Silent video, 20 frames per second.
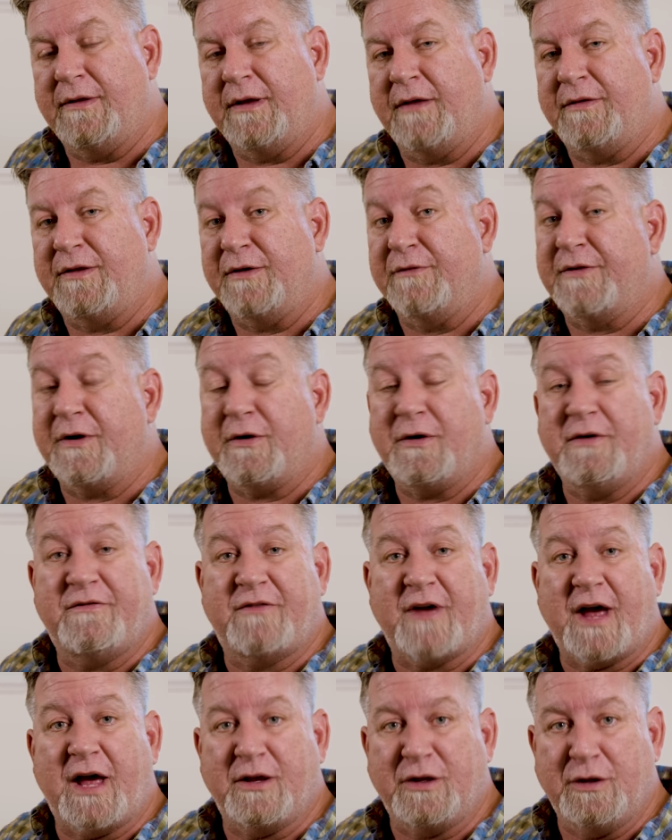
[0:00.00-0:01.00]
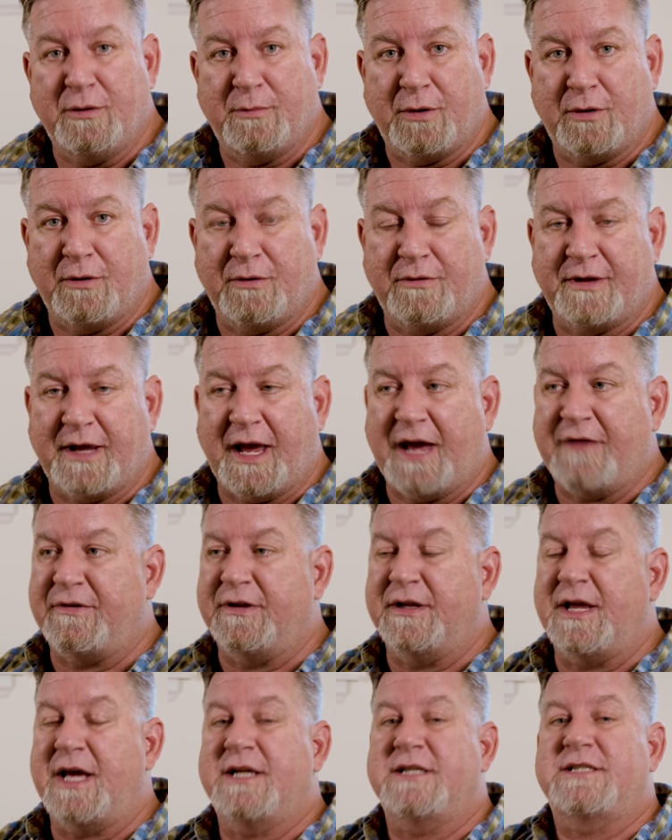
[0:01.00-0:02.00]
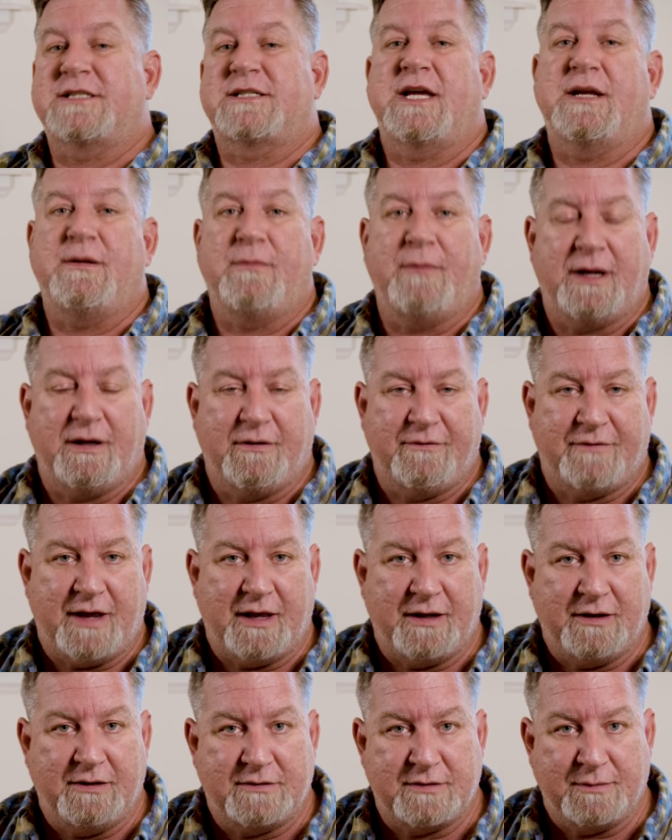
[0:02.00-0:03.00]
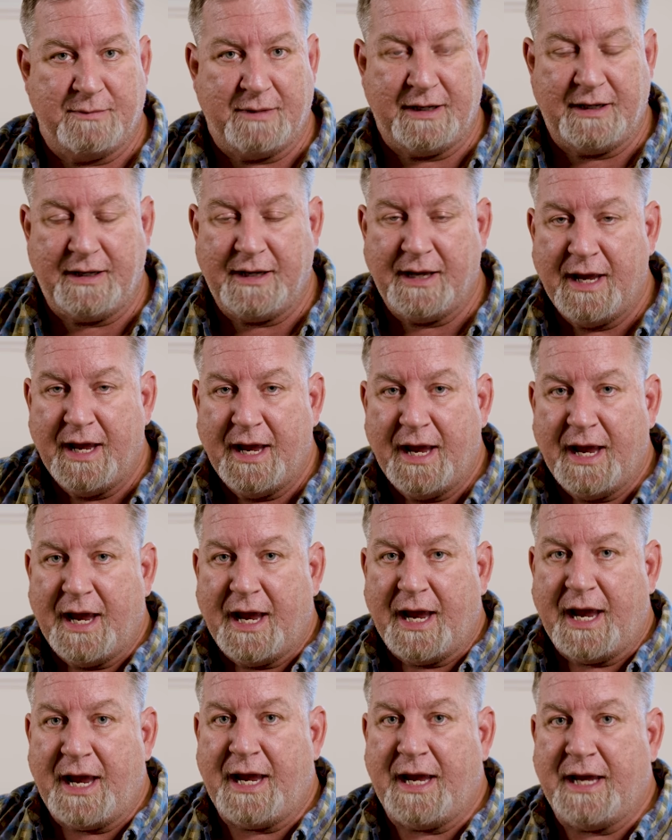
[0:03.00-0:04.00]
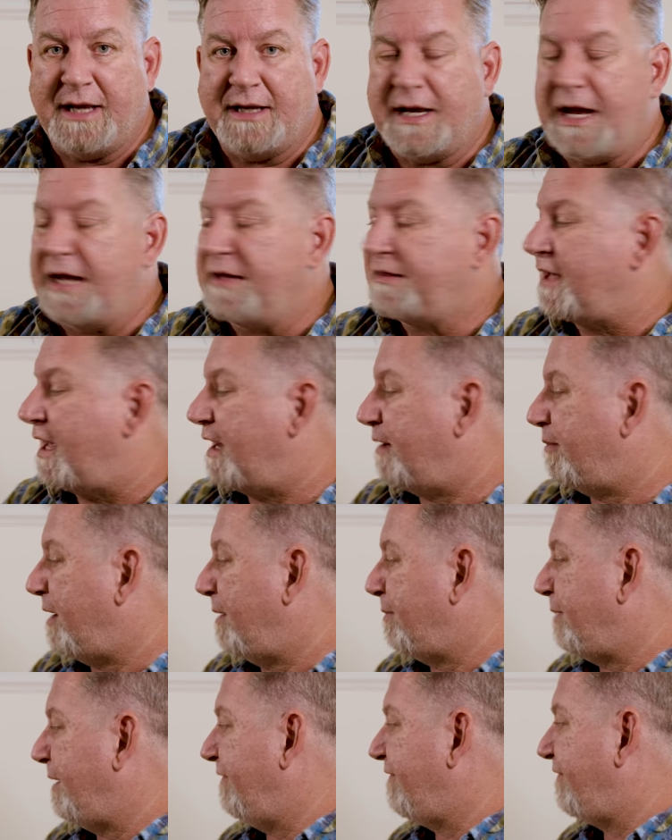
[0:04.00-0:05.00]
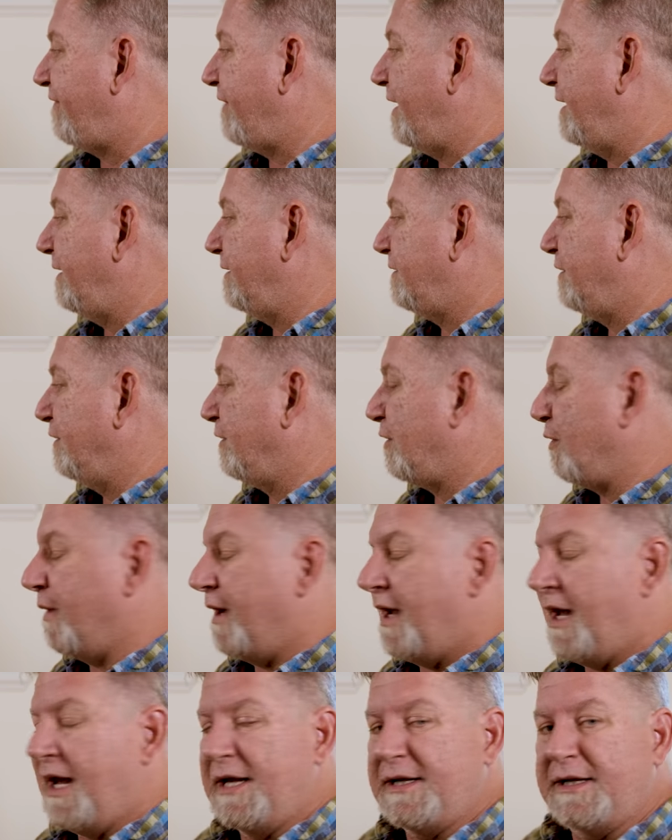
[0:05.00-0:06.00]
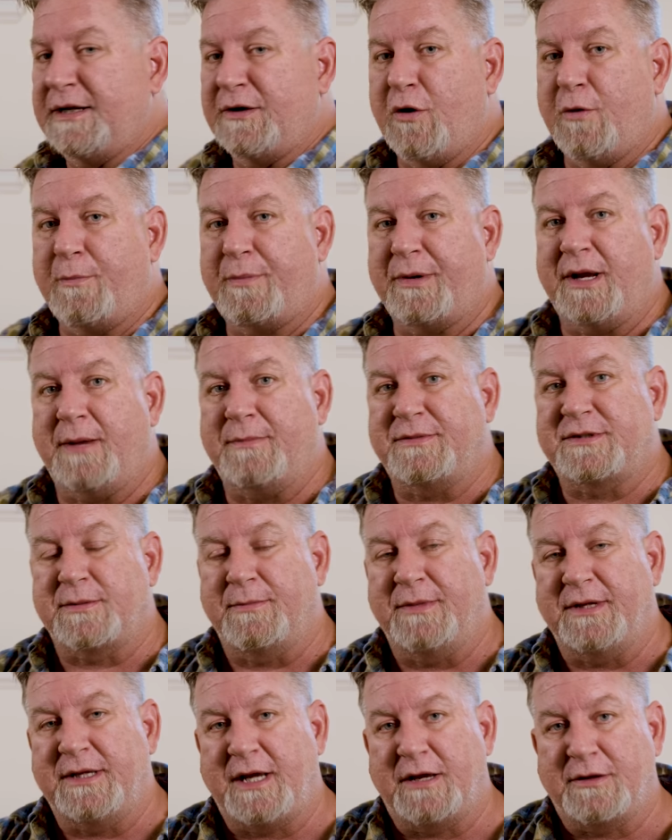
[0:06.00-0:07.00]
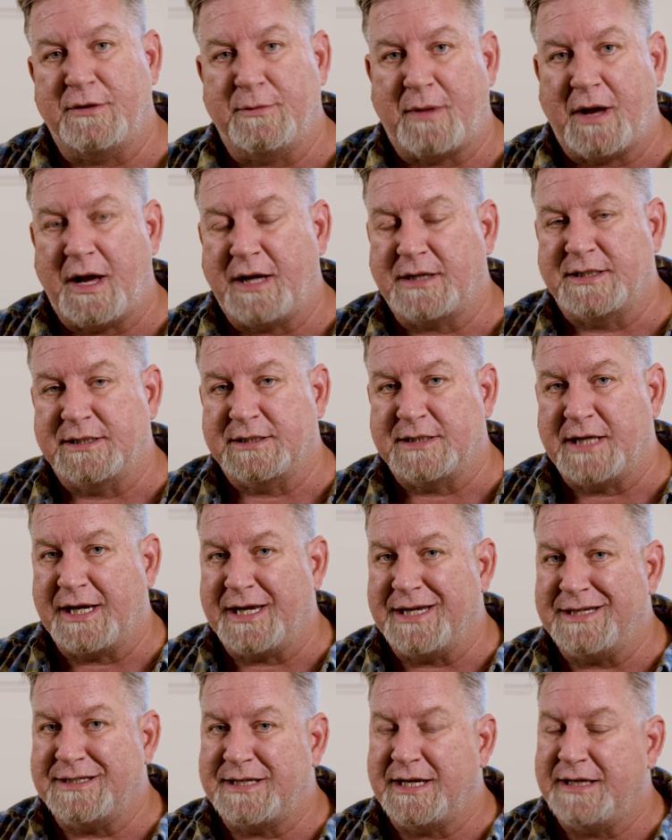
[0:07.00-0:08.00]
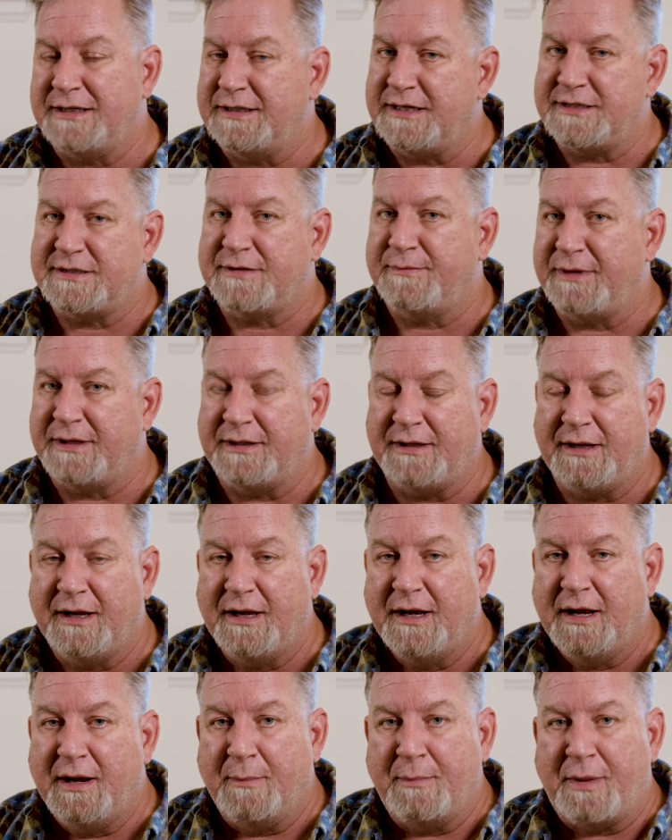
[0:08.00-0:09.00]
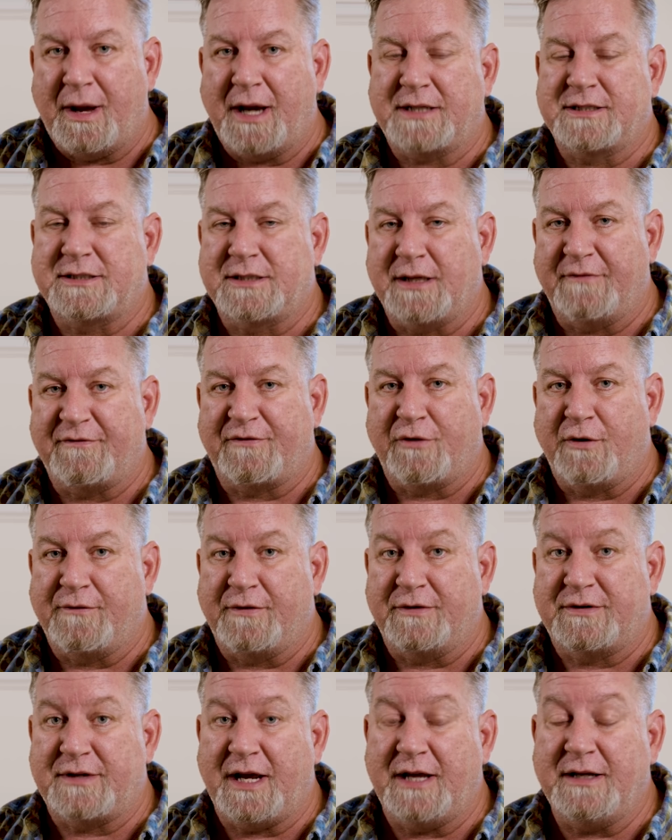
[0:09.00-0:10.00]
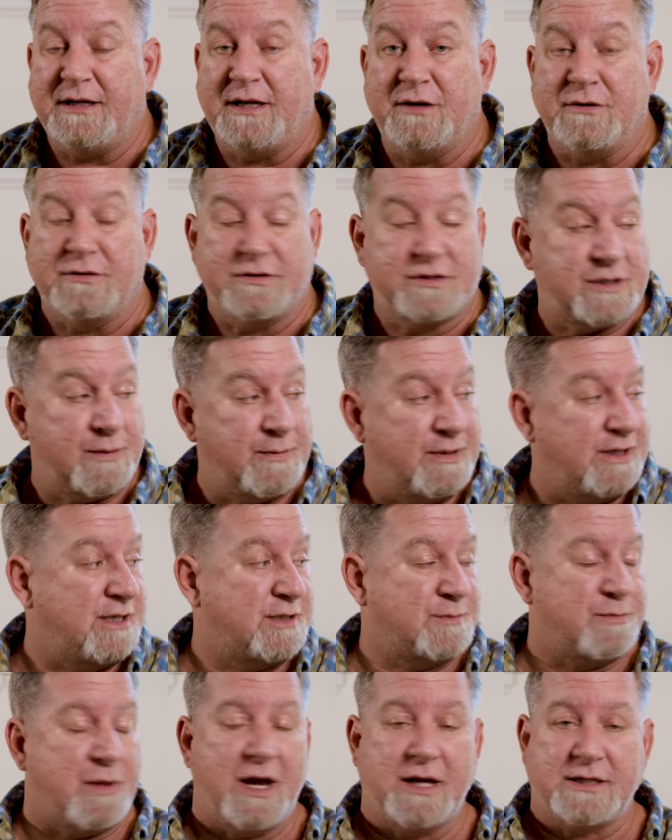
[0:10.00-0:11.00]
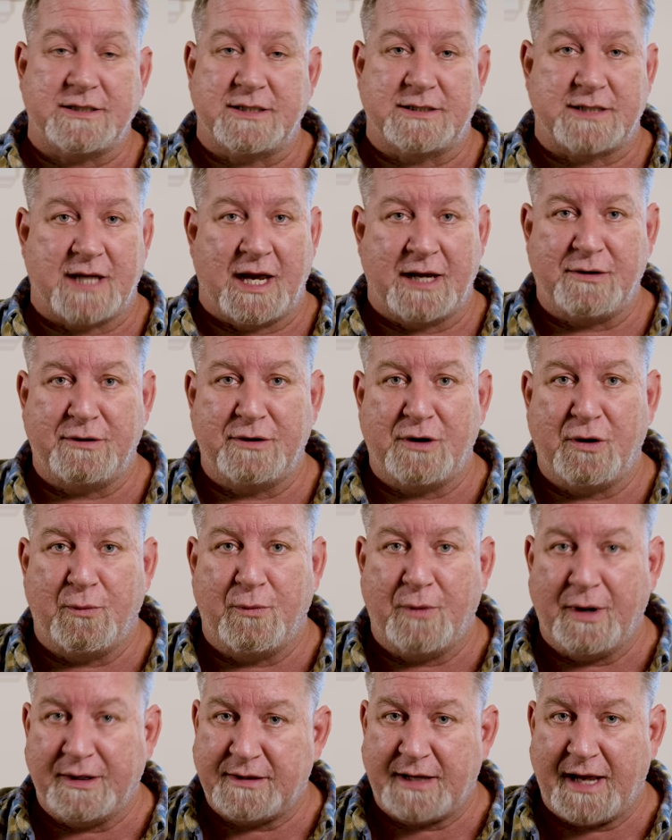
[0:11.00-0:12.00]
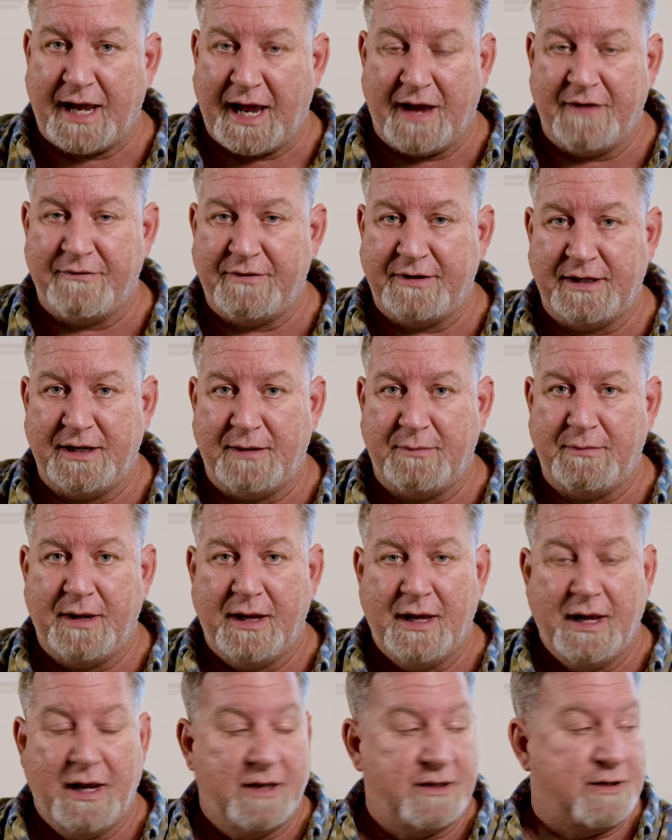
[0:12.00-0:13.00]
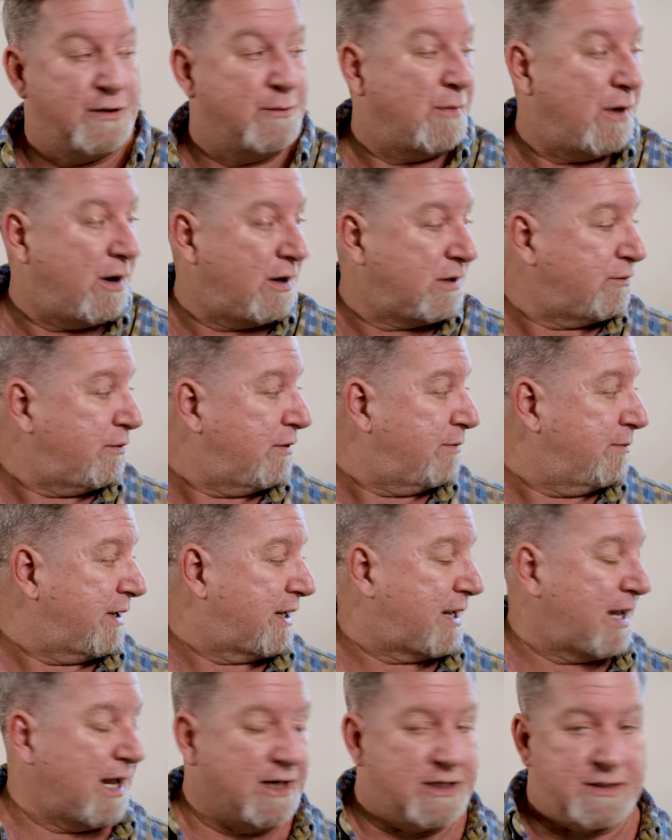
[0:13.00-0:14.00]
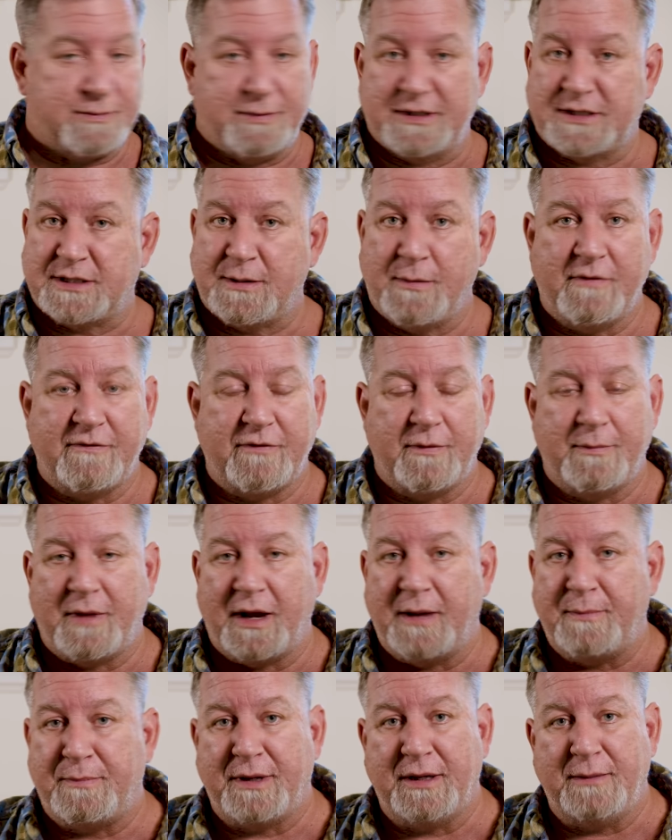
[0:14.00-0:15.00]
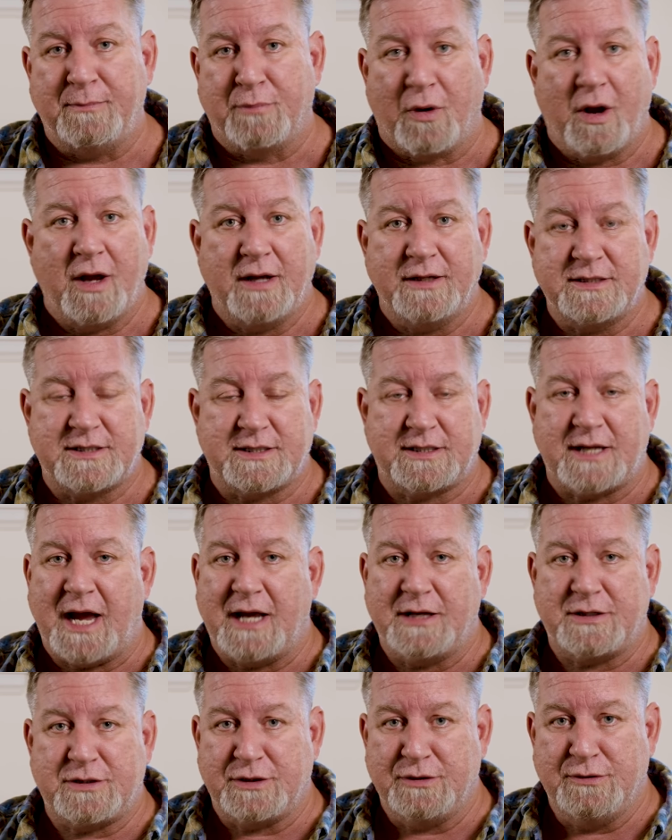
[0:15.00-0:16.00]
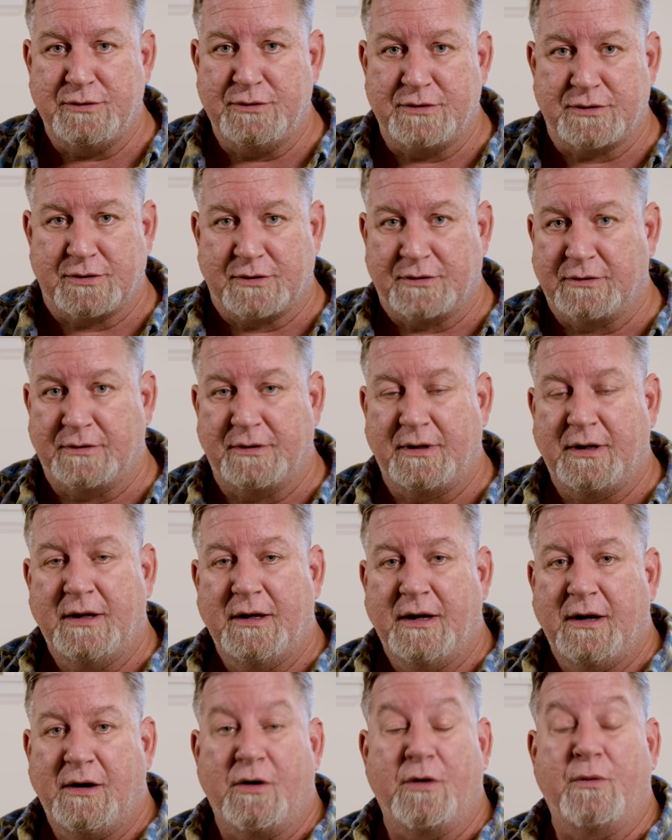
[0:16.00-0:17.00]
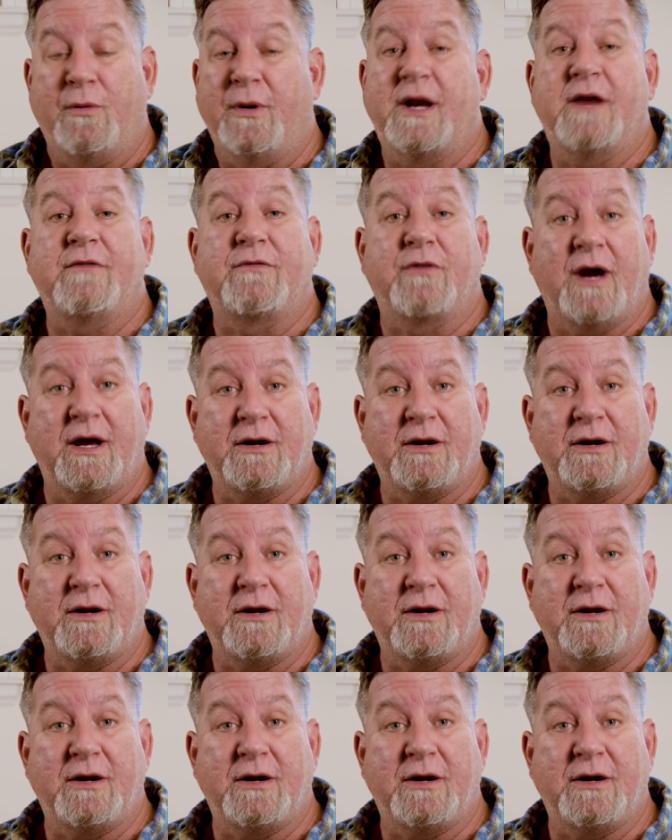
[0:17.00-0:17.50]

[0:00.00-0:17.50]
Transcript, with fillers: Uh, they're very valuable. They have a lot of sentimental value to me. And I thought it might be fun to go ahead and open up some of the other boxes. Like I said, these have been boxed up for over 10 years. Some of these boxes, I don't know what they have in them. They're marked with maquettes, but some of them might be bronze statues or, or whatever.